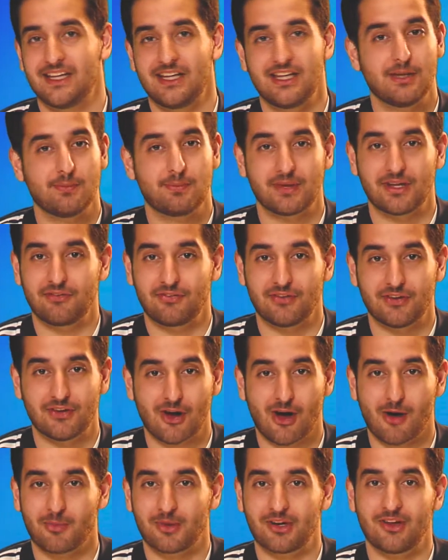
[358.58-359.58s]
he played
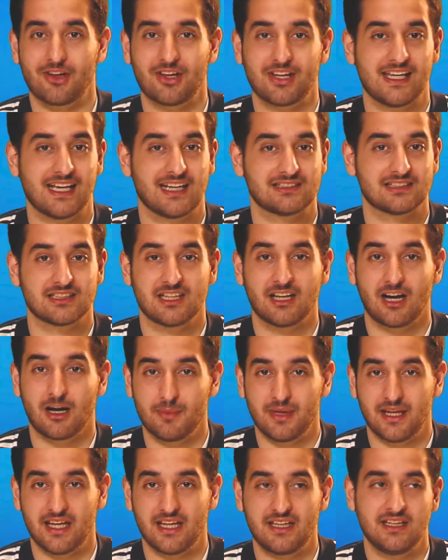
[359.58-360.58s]
phenomenal. He had to
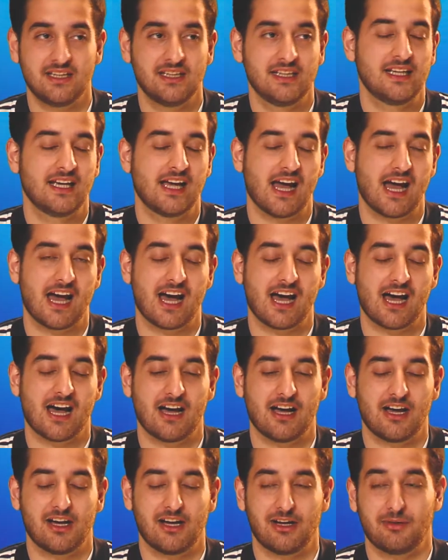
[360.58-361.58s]
come in.
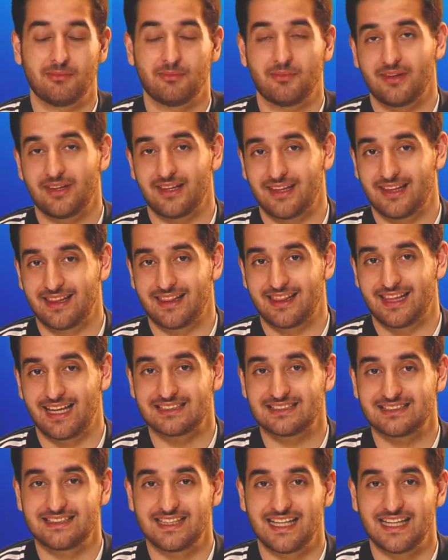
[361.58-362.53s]
That